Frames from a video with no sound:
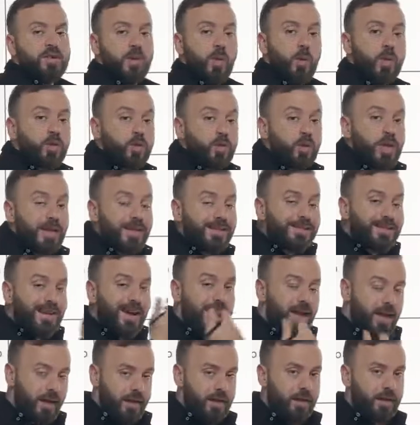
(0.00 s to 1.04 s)
I want to get the
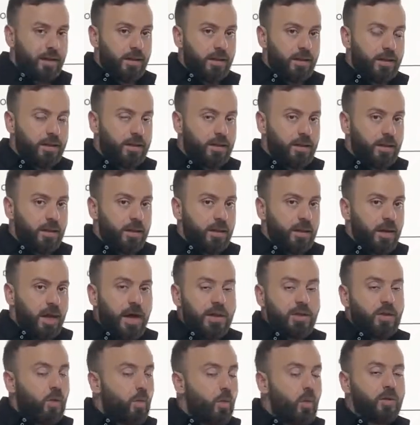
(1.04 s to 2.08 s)
angle. I
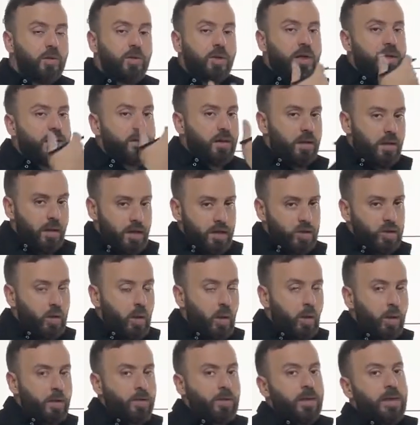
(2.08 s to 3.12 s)
don't want to get the ratio, I
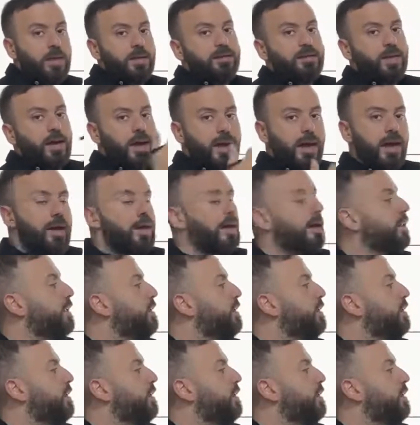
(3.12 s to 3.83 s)
want to get the angle.